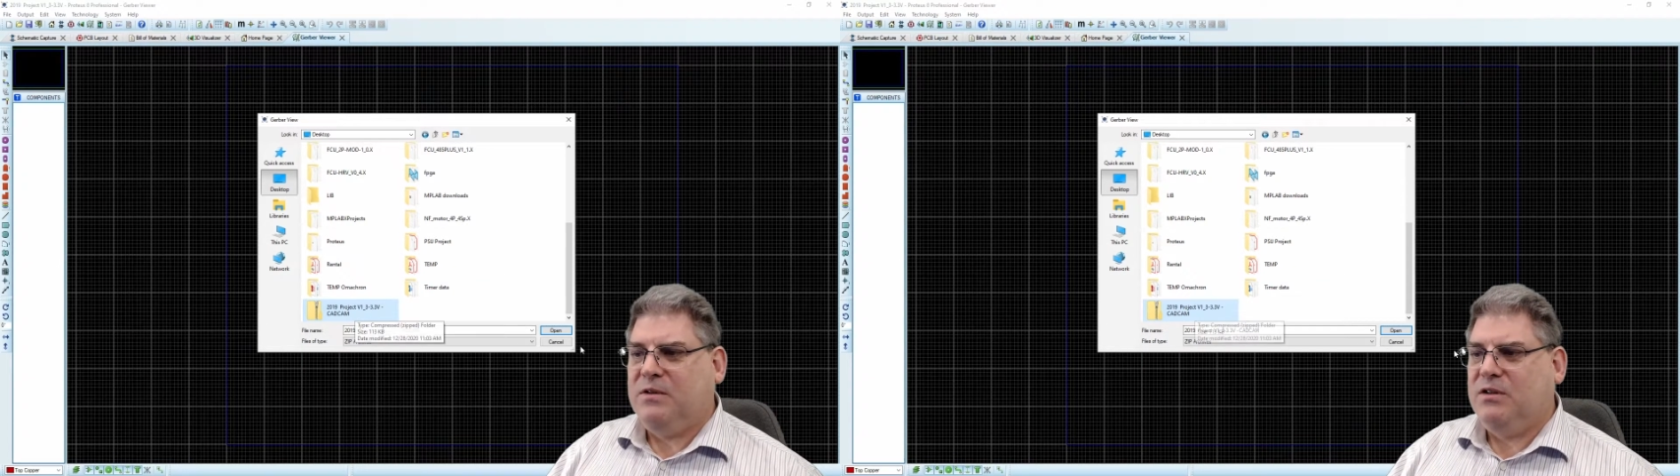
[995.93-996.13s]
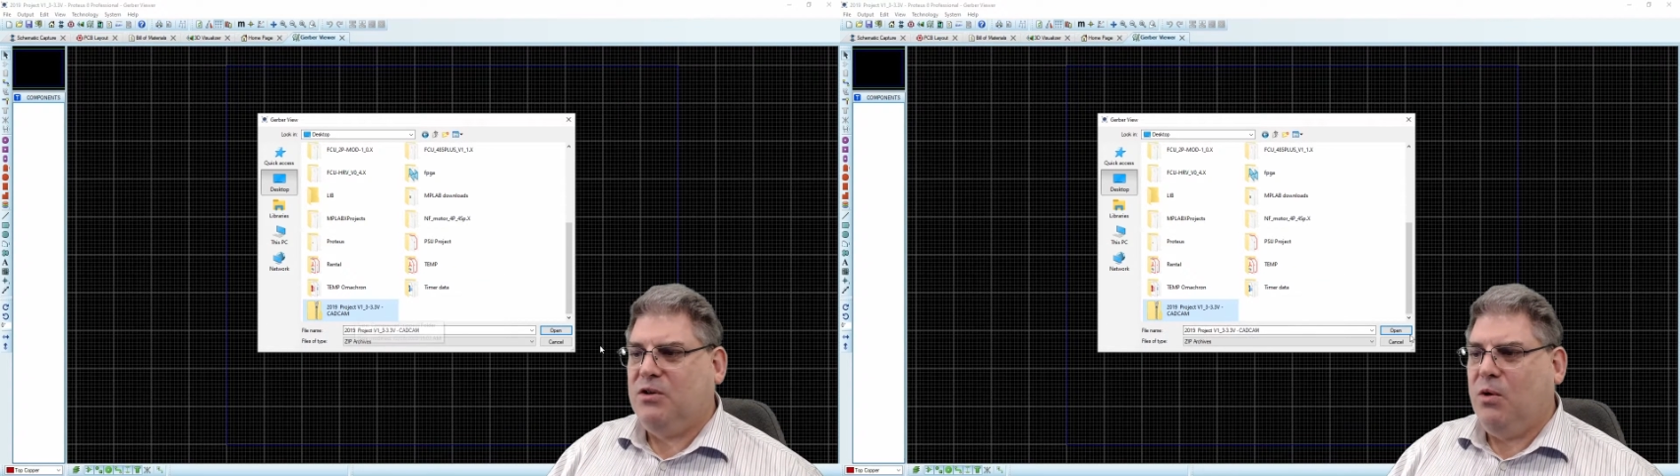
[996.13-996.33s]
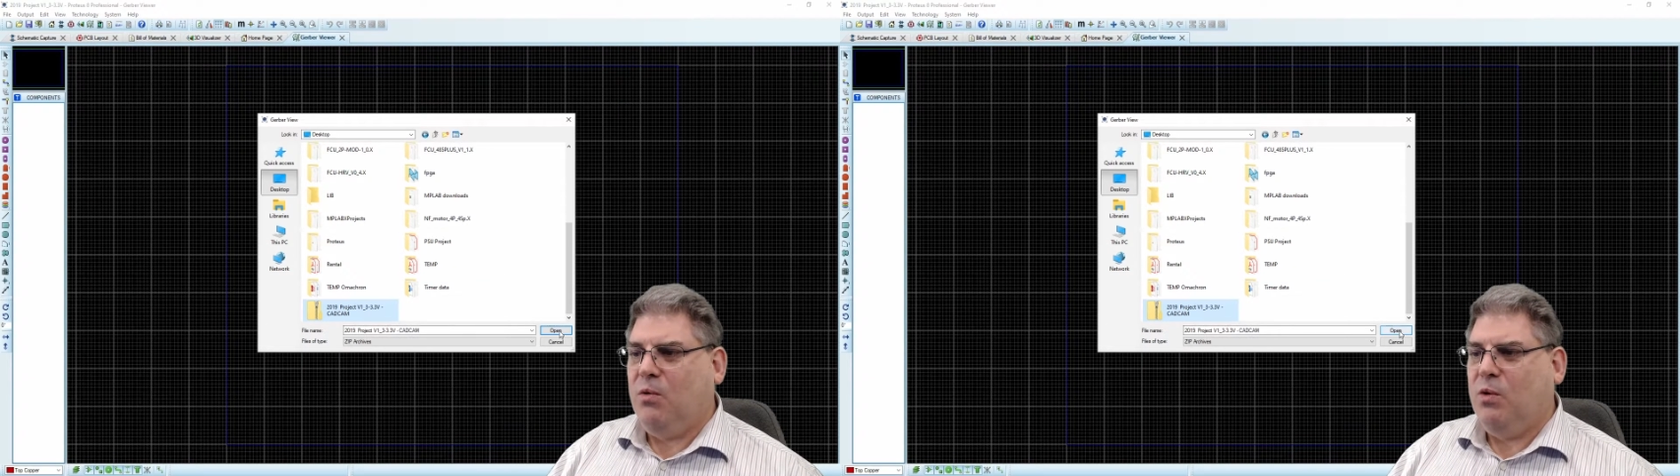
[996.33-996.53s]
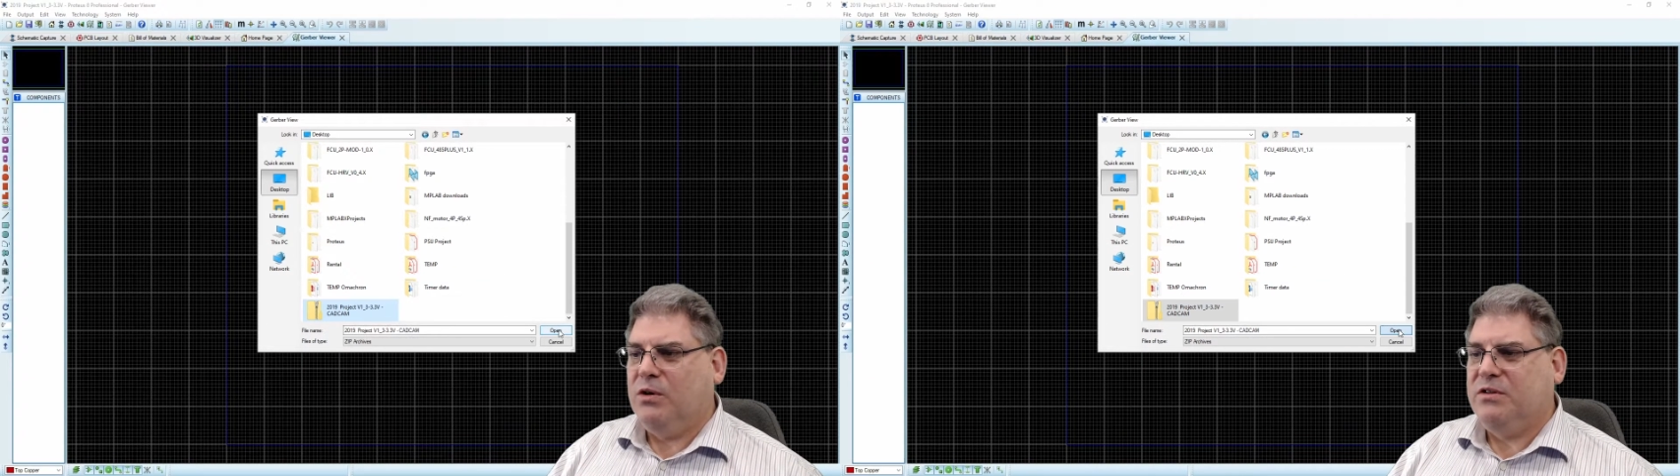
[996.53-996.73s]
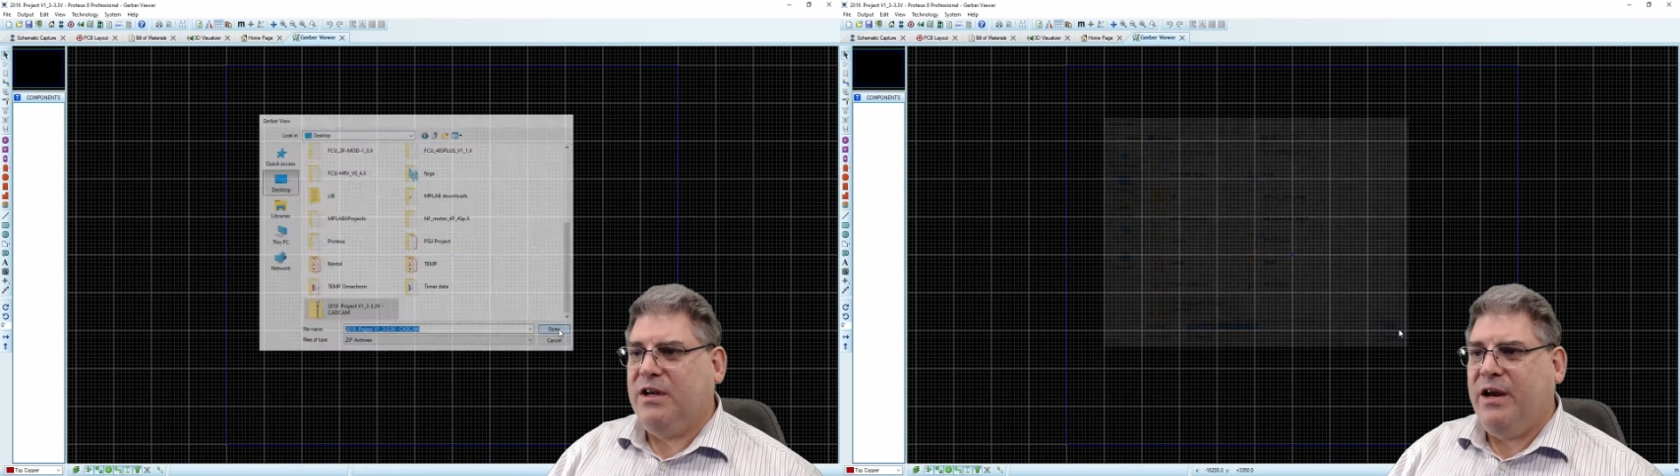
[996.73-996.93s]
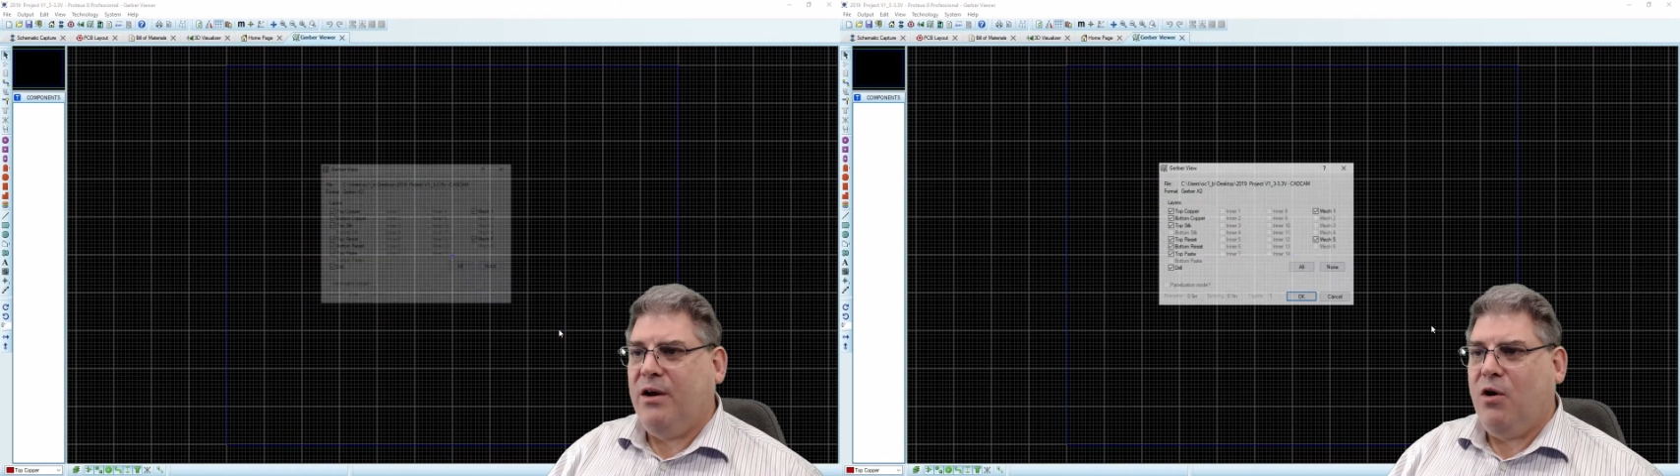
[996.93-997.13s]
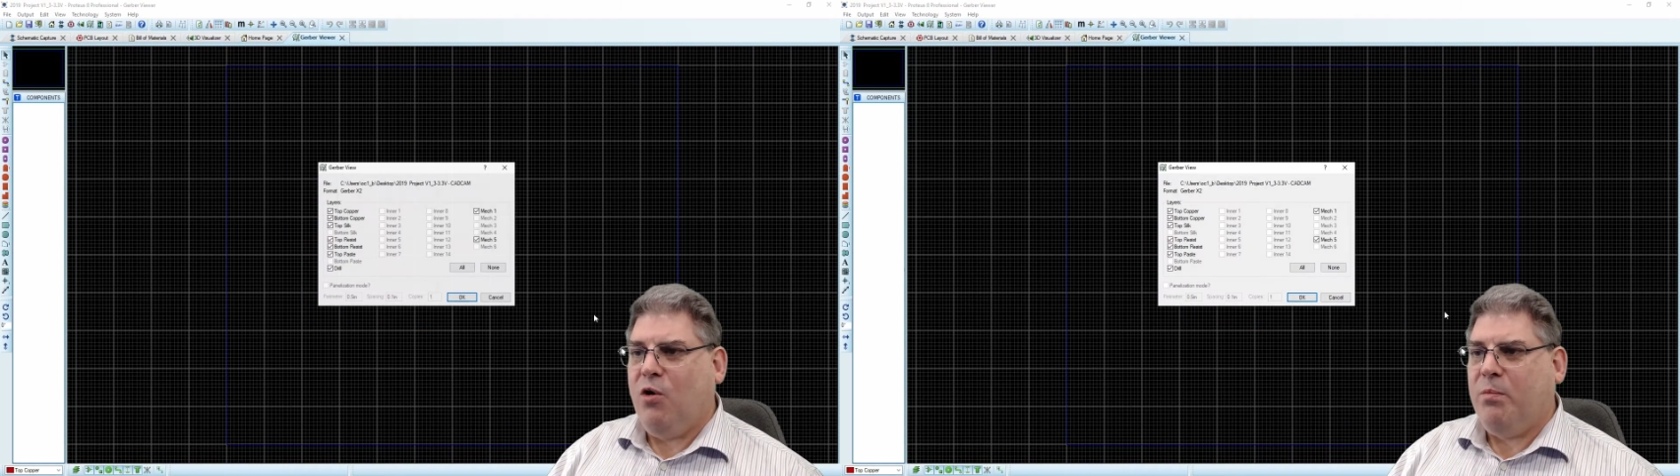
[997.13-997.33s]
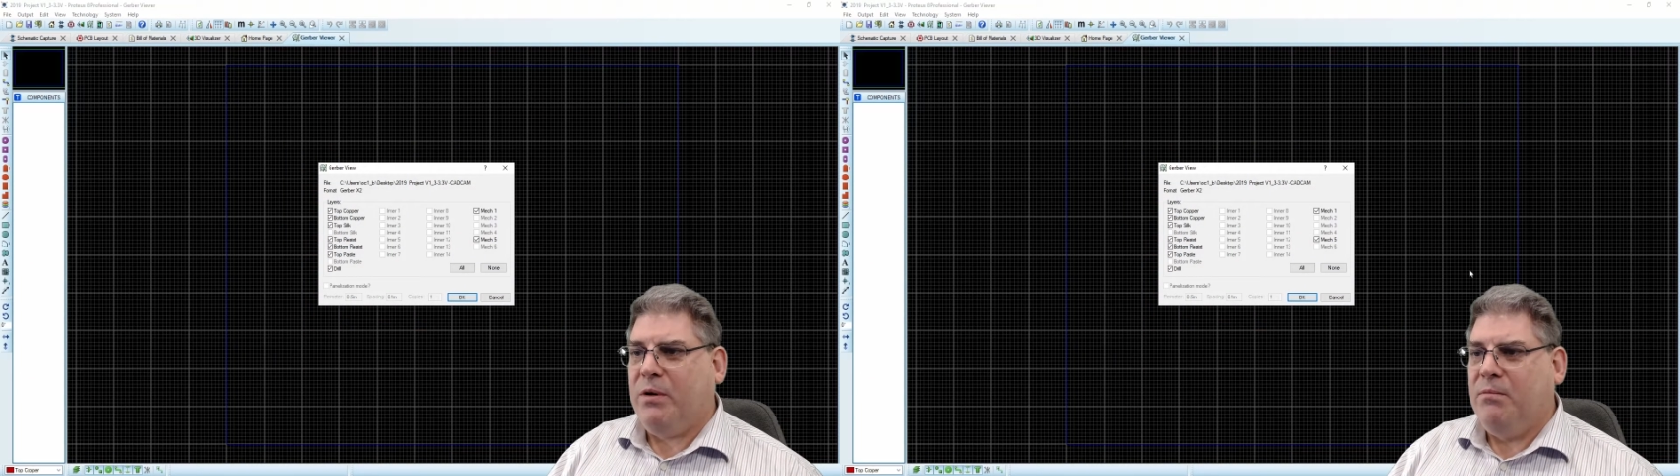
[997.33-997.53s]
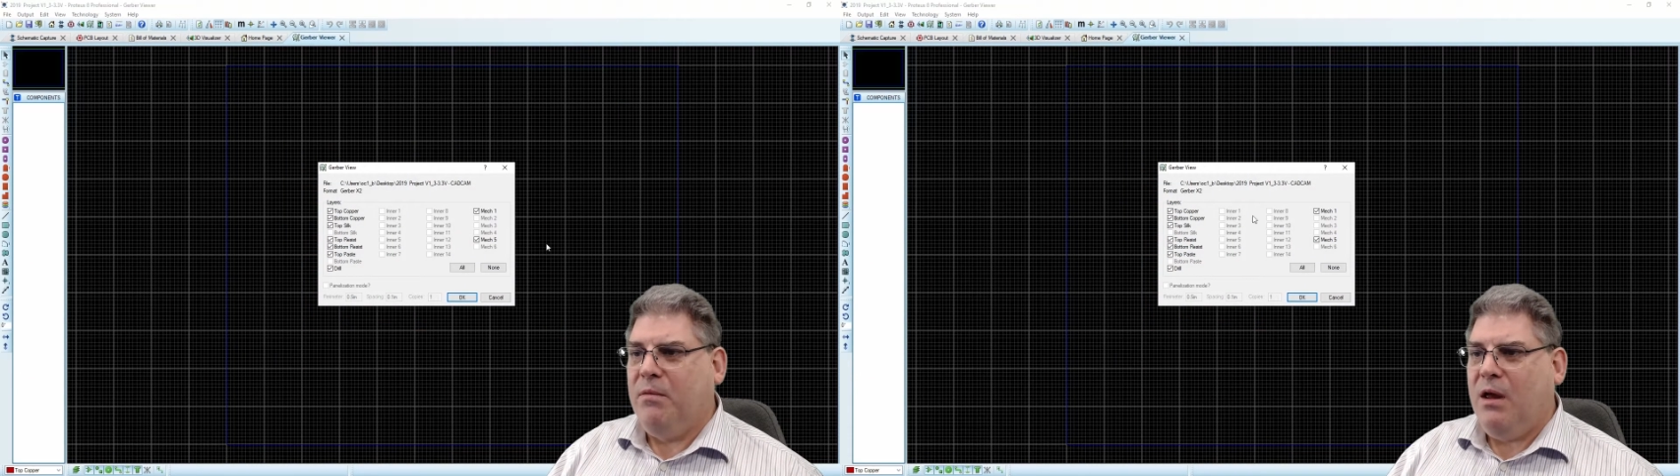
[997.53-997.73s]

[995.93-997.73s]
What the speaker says: And so we'll say open,